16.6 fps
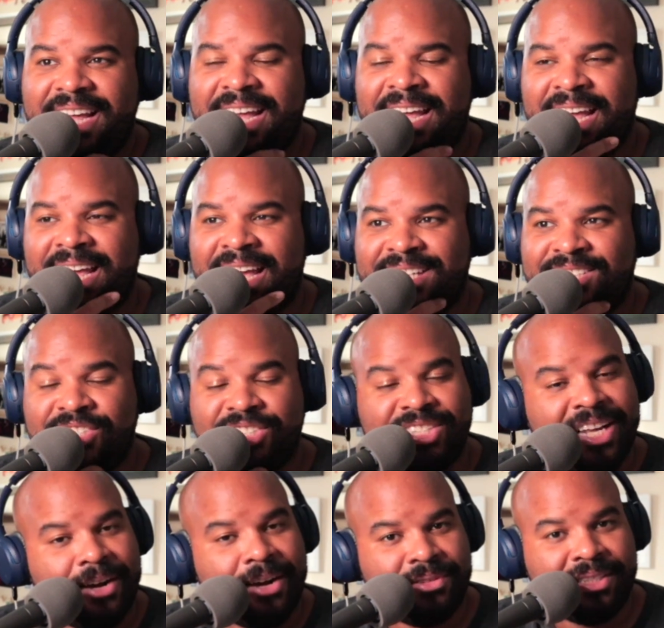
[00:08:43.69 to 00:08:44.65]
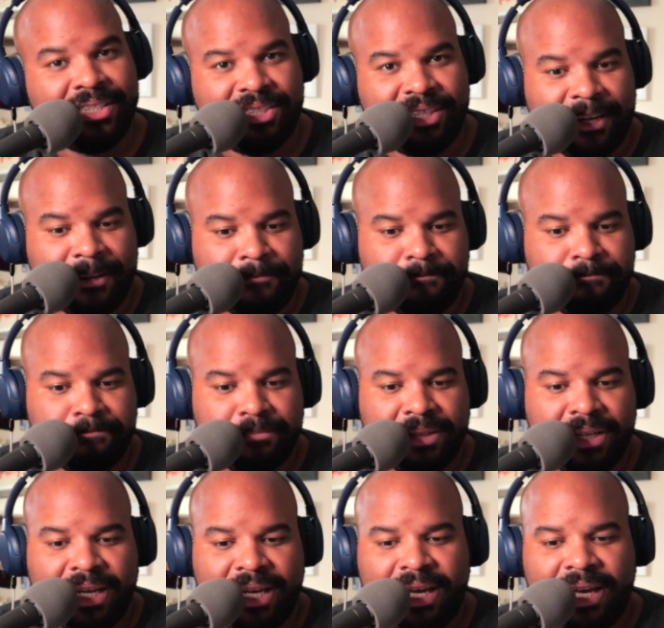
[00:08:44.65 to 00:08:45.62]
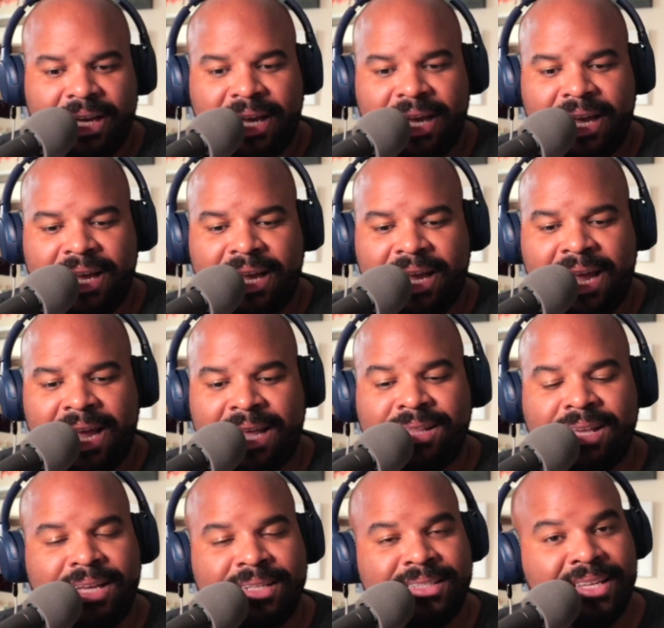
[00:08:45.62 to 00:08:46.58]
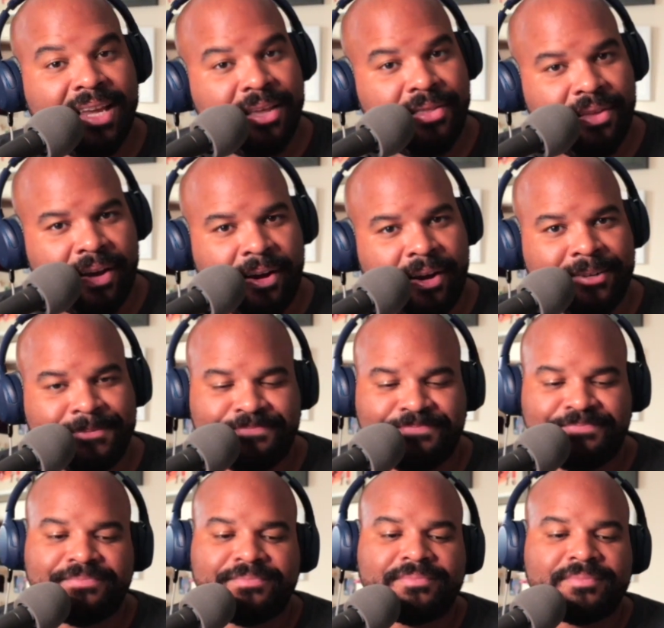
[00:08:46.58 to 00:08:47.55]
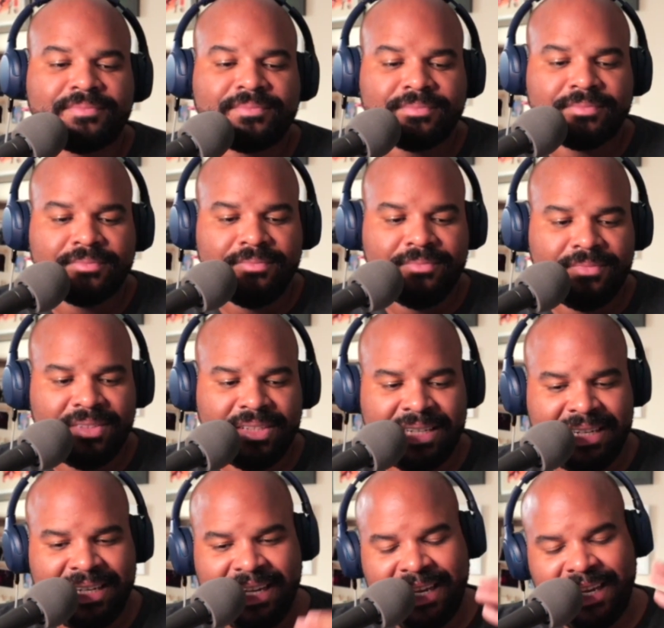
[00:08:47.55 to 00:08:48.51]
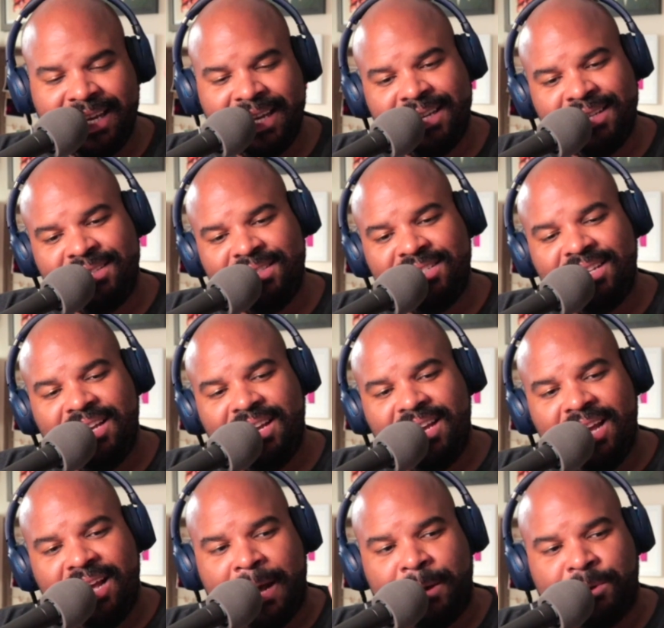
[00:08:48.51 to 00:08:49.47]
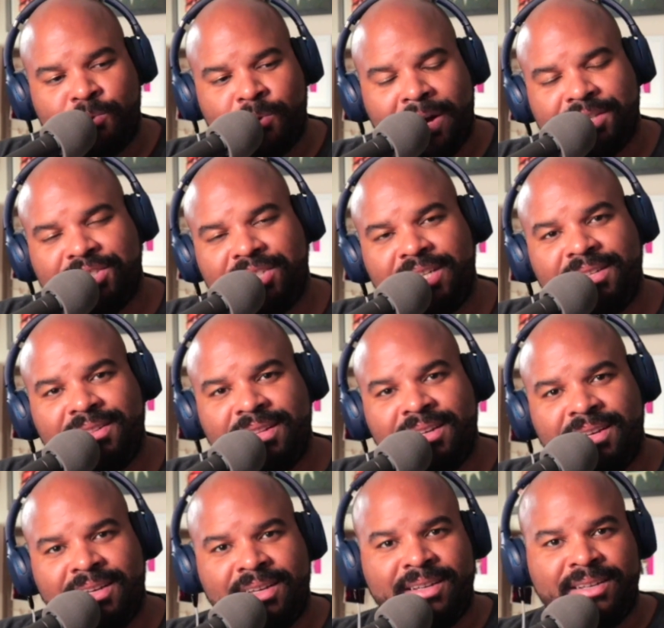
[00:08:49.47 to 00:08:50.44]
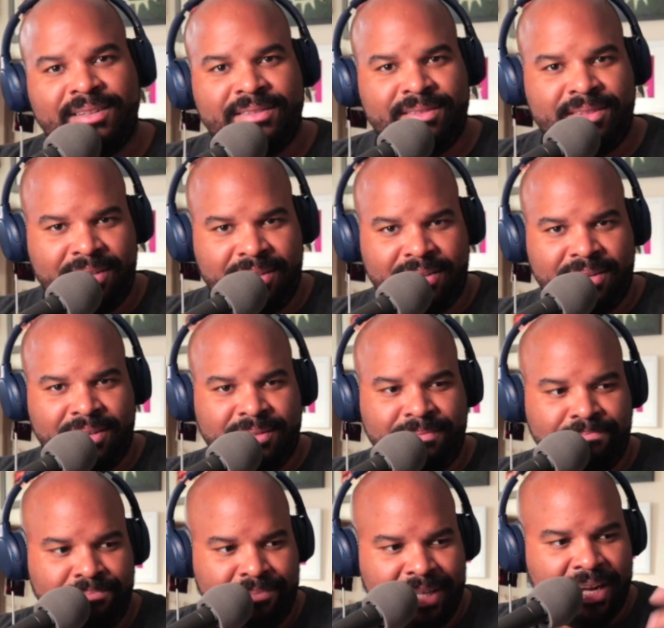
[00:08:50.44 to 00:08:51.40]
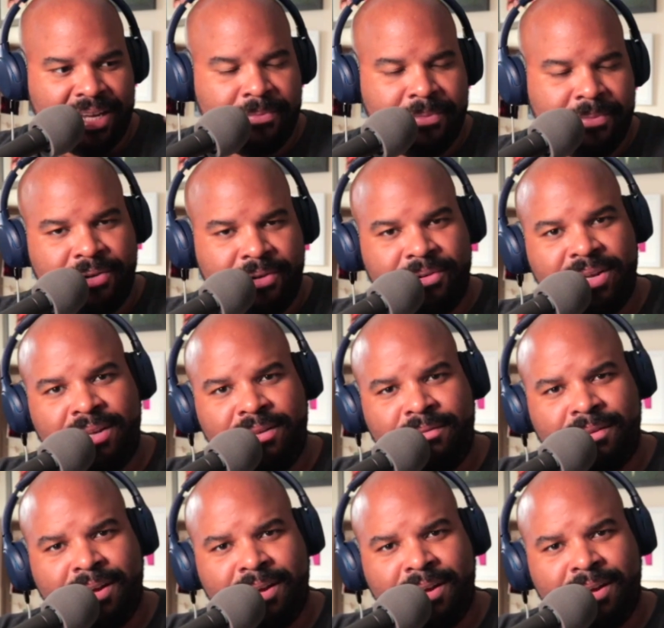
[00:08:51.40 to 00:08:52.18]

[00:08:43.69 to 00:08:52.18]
and just not releasing it. And the idea there is I was watching the documentary